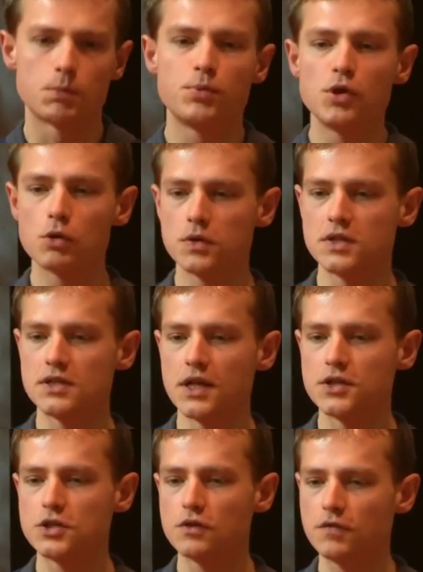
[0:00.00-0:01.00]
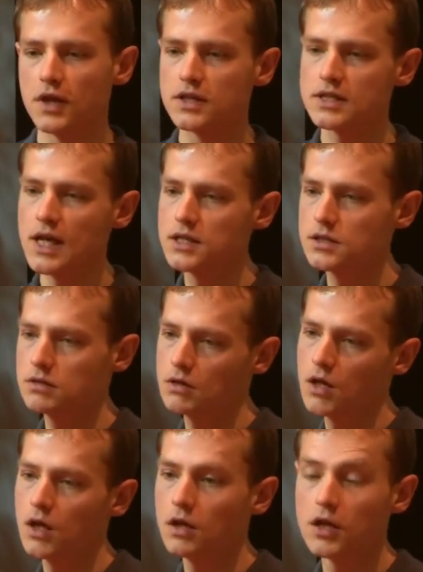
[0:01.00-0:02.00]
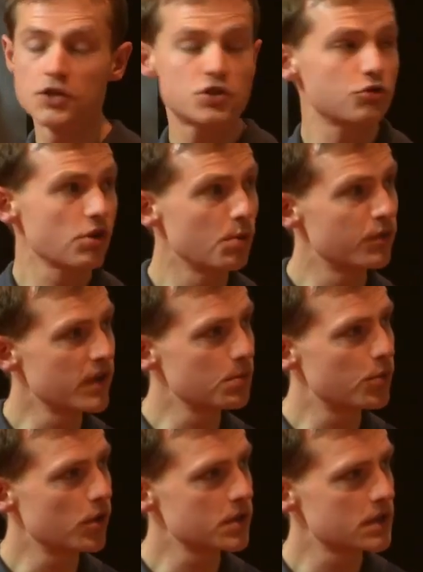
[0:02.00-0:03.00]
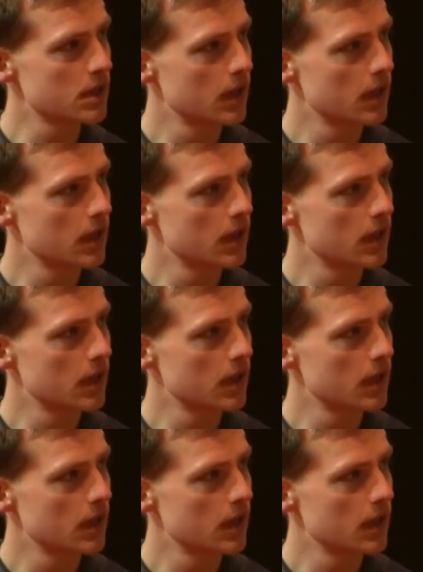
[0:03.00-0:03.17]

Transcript: pure in the sense of it takes a stream of input